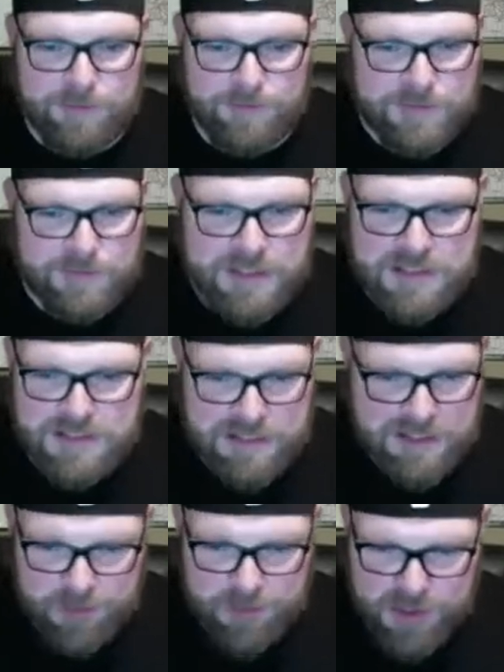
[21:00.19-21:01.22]

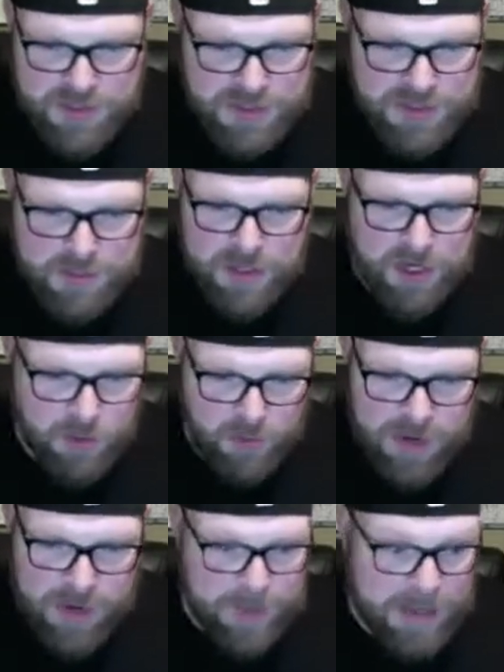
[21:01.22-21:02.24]
This person's been on a
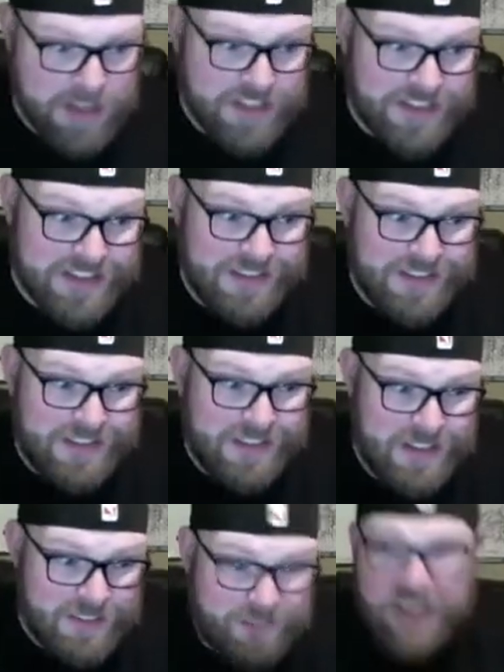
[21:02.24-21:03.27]
rampage.
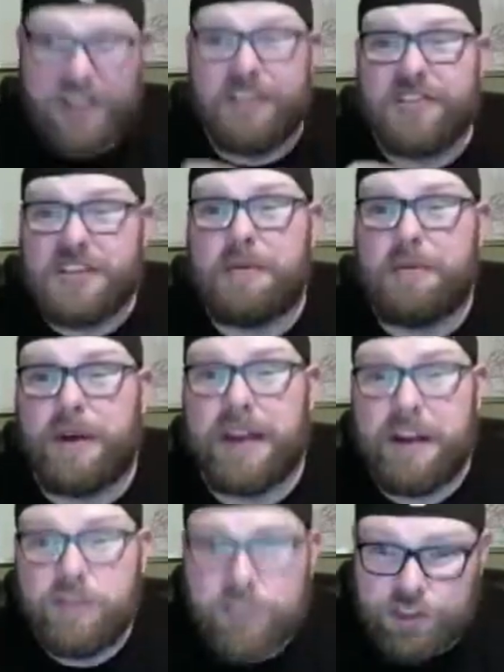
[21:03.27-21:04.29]
The feelers have been put
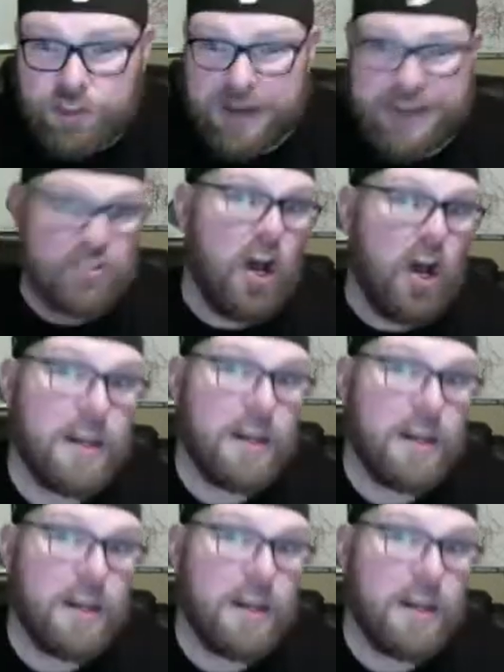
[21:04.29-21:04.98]
out to try to talk to